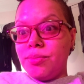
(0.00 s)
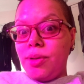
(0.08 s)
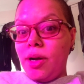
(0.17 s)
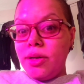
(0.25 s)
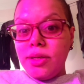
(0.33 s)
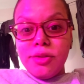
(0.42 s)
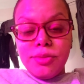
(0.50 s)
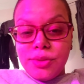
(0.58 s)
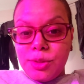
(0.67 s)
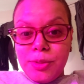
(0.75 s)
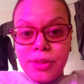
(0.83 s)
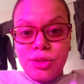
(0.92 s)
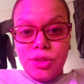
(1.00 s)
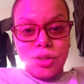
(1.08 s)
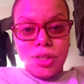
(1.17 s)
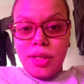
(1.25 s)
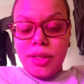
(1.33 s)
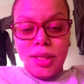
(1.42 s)
Part of the
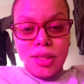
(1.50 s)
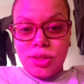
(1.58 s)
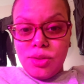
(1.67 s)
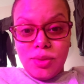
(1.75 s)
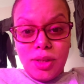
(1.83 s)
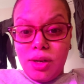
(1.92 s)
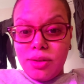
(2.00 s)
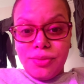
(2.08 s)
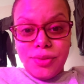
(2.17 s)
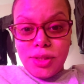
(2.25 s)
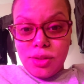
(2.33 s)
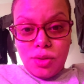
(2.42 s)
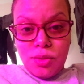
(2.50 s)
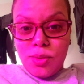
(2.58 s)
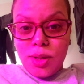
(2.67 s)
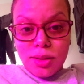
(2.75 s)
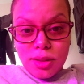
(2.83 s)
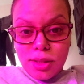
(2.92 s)
spiritual journey is doing hard physical
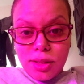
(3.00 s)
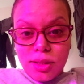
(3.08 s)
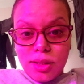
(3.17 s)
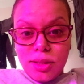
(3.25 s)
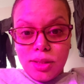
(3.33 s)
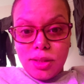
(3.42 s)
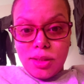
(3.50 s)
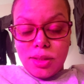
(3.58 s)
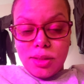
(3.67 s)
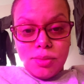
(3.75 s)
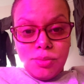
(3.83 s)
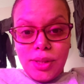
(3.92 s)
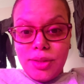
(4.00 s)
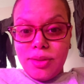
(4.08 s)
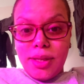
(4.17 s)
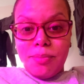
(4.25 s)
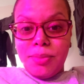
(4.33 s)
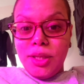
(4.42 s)
work,
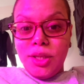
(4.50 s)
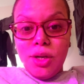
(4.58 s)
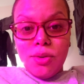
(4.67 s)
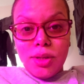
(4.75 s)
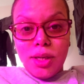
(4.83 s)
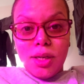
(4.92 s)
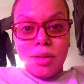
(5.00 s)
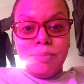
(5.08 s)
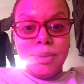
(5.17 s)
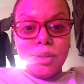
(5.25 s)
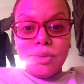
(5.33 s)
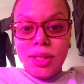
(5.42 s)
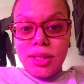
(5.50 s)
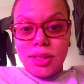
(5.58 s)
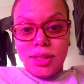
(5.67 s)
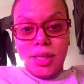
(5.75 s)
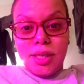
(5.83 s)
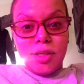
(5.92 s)
whether that be yoga, building
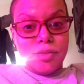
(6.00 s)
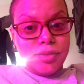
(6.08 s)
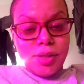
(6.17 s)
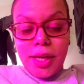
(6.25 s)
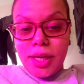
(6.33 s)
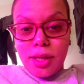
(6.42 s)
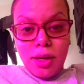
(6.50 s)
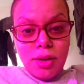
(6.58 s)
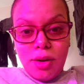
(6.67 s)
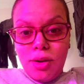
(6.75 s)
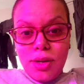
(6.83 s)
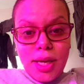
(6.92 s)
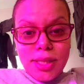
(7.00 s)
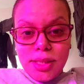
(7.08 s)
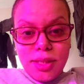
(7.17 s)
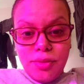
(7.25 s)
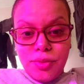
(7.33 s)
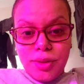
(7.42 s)
stuff, like all kinds
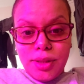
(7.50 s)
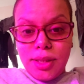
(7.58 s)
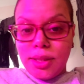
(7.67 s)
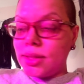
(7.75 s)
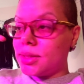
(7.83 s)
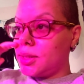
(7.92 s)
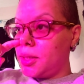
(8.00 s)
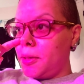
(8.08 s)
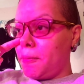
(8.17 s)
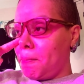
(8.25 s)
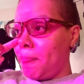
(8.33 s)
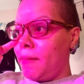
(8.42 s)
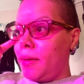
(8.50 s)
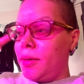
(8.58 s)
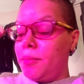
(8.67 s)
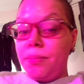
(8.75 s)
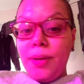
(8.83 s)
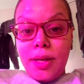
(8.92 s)
of different things.
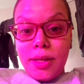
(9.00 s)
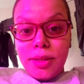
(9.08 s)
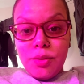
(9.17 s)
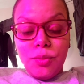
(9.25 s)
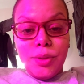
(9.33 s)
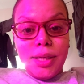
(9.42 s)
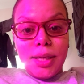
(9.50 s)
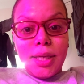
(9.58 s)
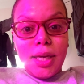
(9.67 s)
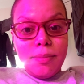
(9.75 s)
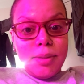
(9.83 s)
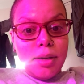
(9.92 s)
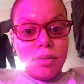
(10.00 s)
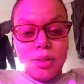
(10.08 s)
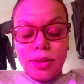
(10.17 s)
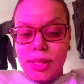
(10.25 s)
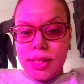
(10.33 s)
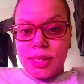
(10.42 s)
But when it came down
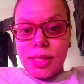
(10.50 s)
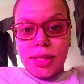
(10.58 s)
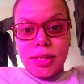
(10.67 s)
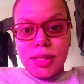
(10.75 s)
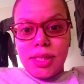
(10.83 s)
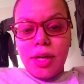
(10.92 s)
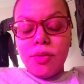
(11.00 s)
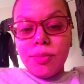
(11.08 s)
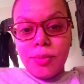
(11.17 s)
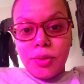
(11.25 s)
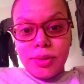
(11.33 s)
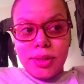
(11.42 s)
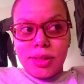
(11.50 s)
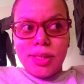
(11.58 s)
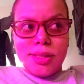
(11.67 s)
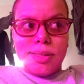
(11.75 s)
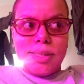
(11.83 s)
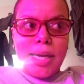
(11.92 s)
to, let's say, ceremony,
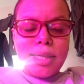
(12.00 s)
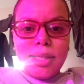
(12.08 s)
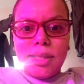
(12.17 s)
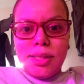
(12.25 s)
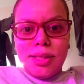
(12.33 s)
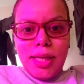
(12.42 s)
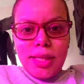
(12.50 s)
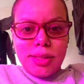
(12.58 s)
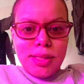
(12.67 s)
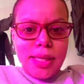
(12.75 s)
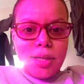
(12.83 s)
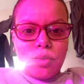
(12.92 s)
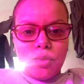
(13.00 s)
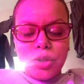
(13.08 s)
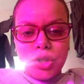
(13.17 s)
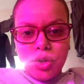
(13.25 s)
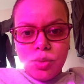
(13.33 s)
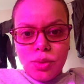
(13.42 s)
because technically that's like
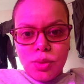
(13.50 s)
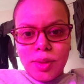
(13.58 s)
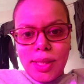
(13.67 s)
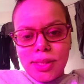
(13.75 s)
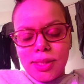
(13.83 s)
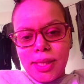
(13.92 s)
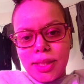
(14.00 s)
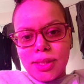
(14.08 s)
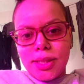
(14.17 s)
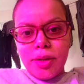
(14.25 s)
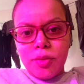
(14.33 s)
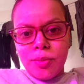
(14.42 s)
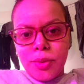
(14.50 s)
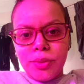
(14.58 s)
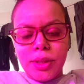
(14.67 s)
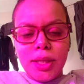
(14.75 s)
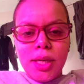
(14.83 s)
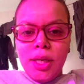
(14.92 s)
ritual, that's like
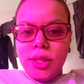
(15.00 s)
ceremony.